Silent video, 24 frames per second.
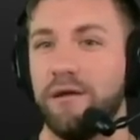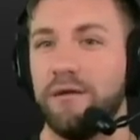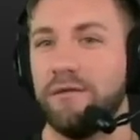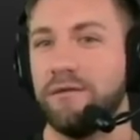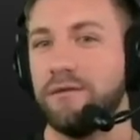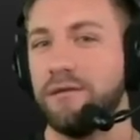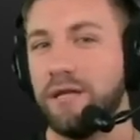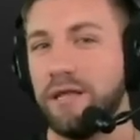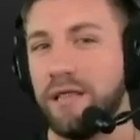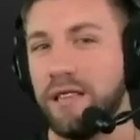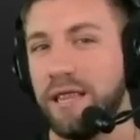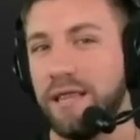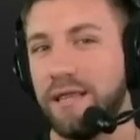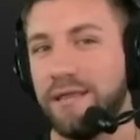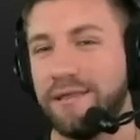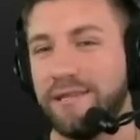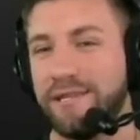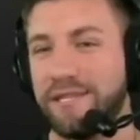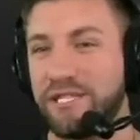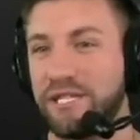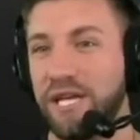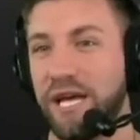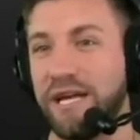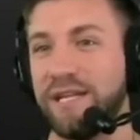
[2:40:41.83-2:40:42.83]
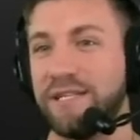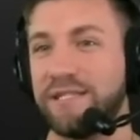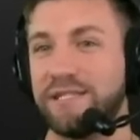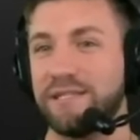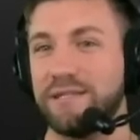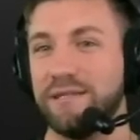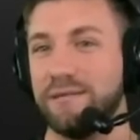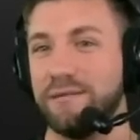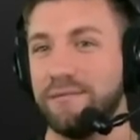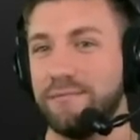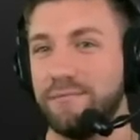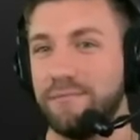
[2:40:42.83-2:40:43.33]
the the Saints
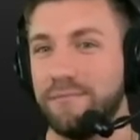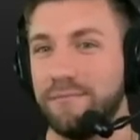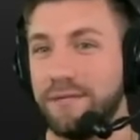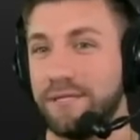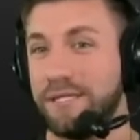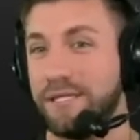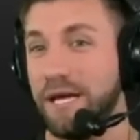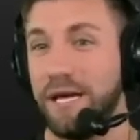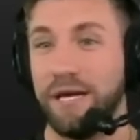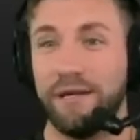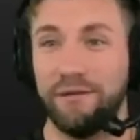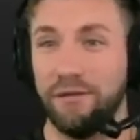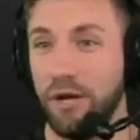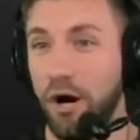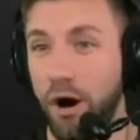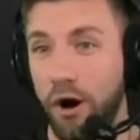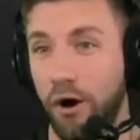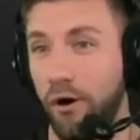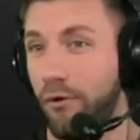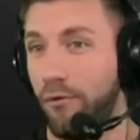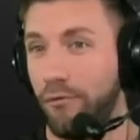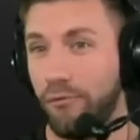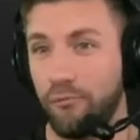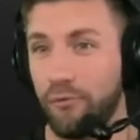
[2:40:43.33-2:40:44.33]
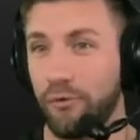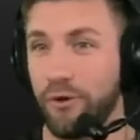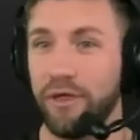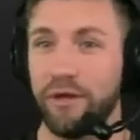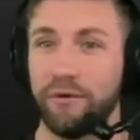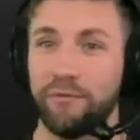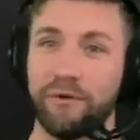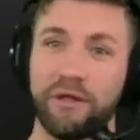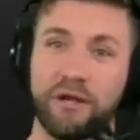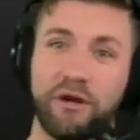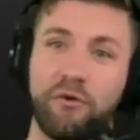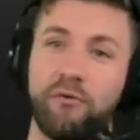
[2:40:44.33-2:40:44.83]
say no really
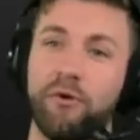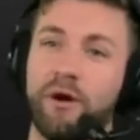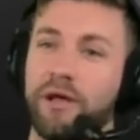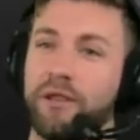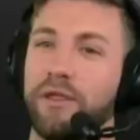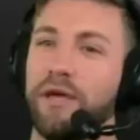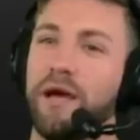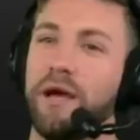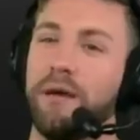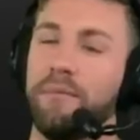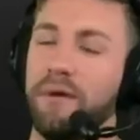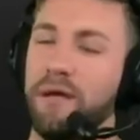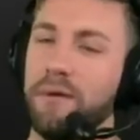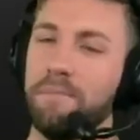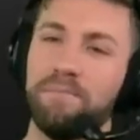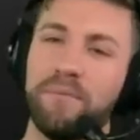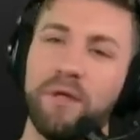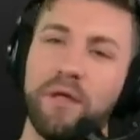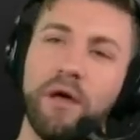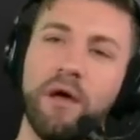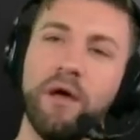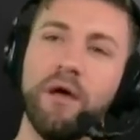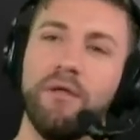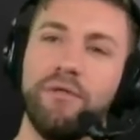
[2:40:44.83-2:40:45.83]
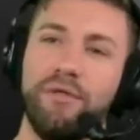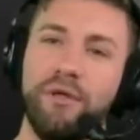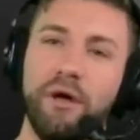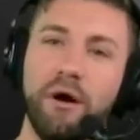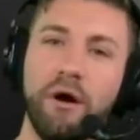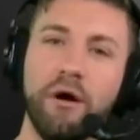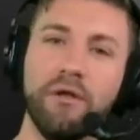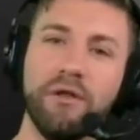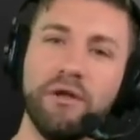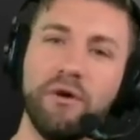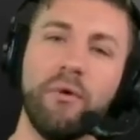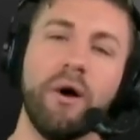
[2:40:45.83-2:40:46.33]
really quickly. I mean, the
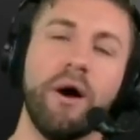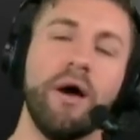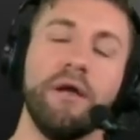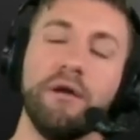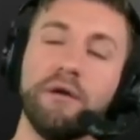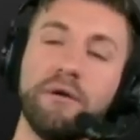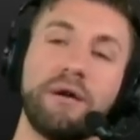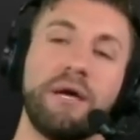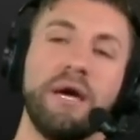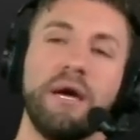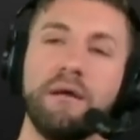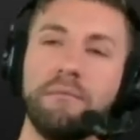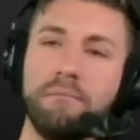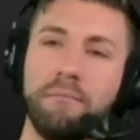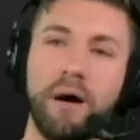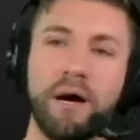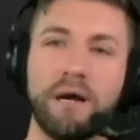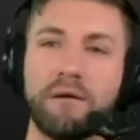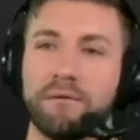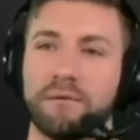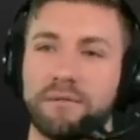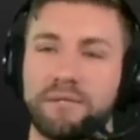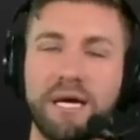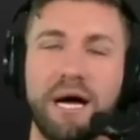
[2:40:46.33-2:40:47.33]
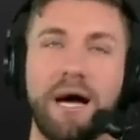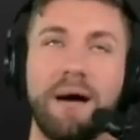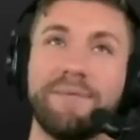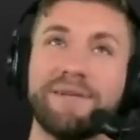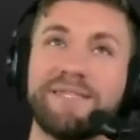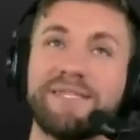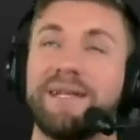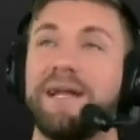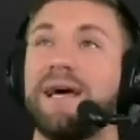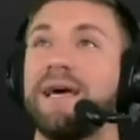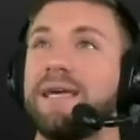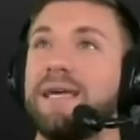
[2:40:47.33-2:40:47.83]
only way you're getting Michael
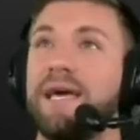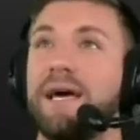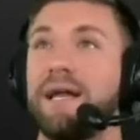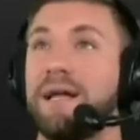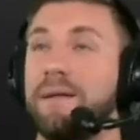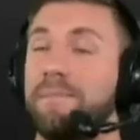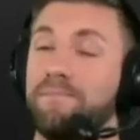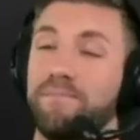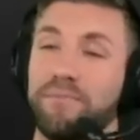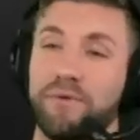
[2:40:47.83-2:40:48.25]
Thomas and I get it.